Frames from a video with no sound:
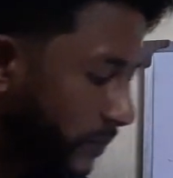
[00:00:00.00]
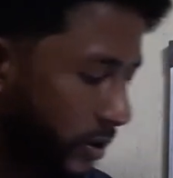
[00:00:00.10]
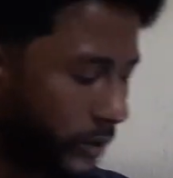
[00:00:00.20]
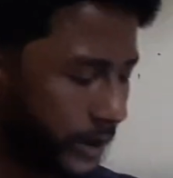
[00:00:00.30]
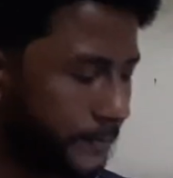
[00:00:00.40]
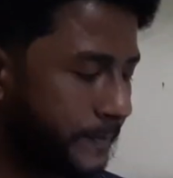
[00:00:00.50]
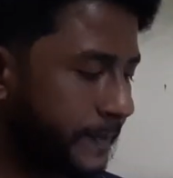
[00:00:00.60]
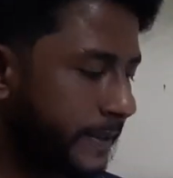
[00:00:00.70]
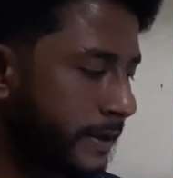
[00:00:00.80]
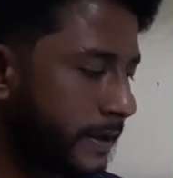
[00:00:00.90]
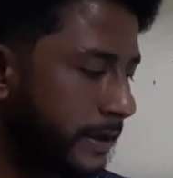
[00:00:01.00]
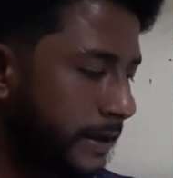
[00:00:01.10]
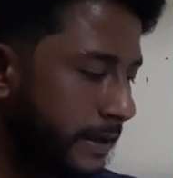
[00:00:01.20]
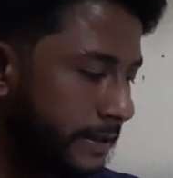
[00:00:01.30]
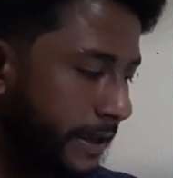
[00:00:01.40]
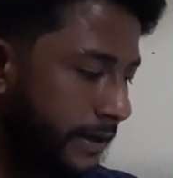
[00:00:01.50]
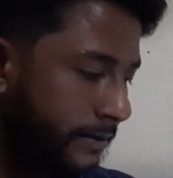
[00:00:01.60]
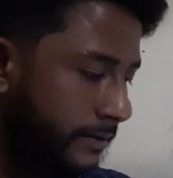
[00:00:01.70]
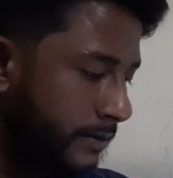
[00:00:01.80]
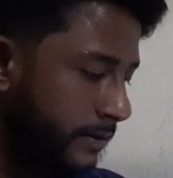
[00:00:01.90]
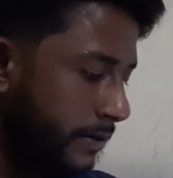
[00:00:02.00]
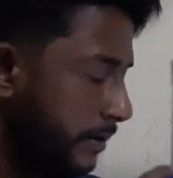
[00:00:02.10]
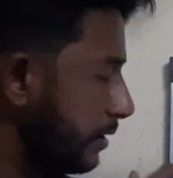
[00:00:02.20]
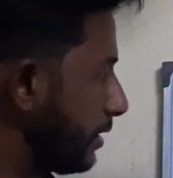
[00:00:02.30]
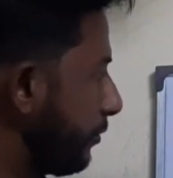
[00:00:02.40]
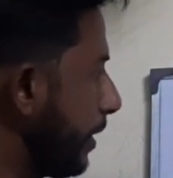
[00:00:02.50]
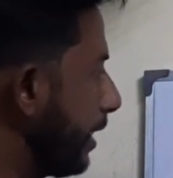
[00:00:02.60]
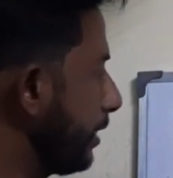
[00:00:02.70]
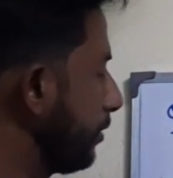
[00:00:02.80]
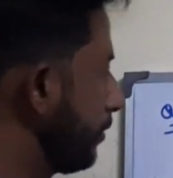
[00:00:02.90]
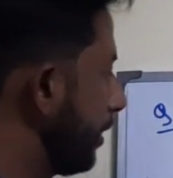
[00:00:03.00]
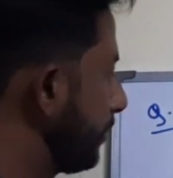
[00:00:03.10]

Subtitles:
Okay, then define, we have